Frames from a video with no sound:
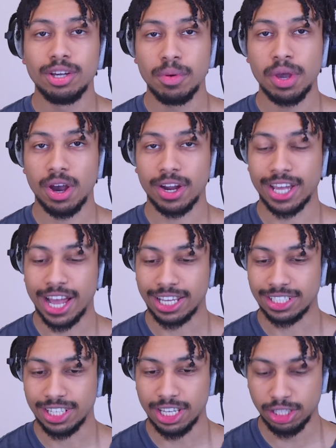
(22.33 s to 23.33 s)
we are,
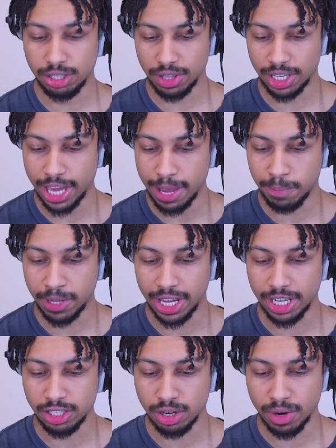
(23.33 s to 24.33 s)
guys, into the gameplay,
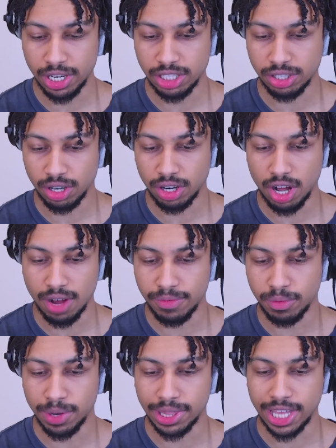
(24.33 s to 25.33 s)
and he's already started
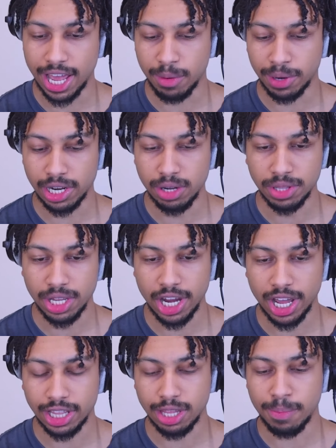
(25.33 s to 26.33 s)
off with that. We're gonna go with the
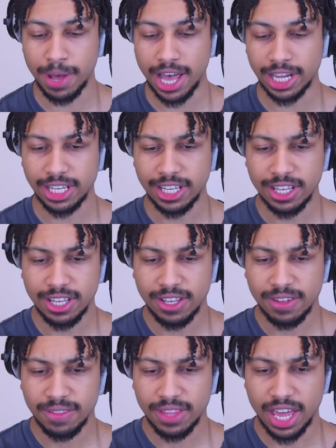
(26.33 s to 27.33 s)
Knight at the back.
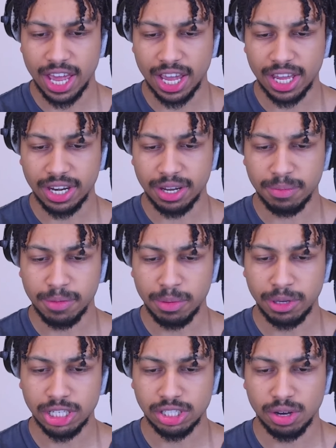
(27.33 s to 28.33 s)
And
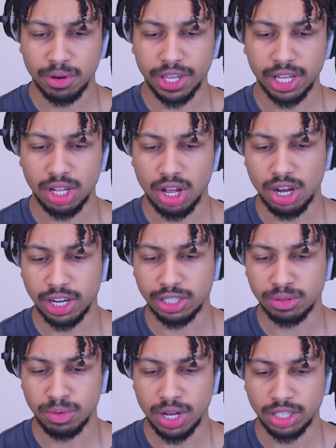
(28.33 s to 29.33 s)
maybe just go with a log
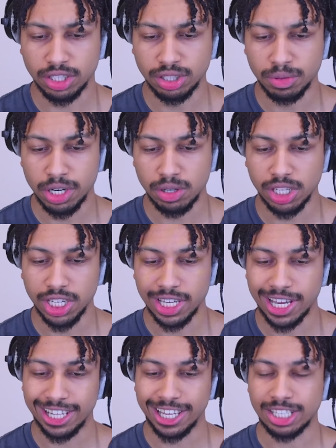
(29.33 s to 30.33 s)
as well, just so we don't leak
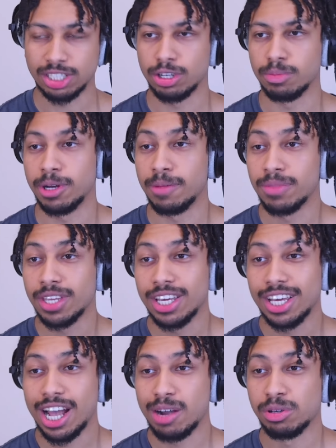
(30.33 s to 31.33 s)
elixir. But
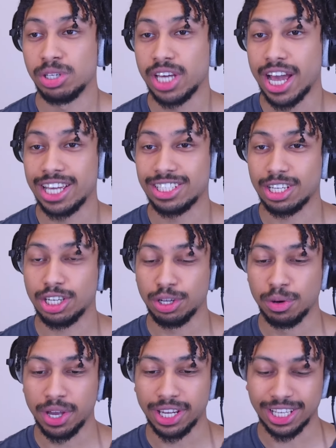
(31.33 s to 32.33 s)
how are you guys
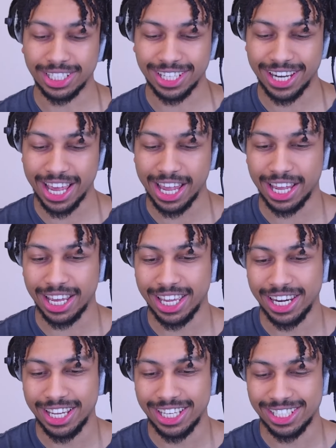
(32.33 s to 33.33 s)
doing today?
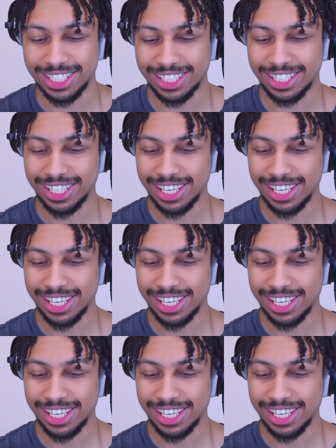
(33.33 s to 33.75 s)
It is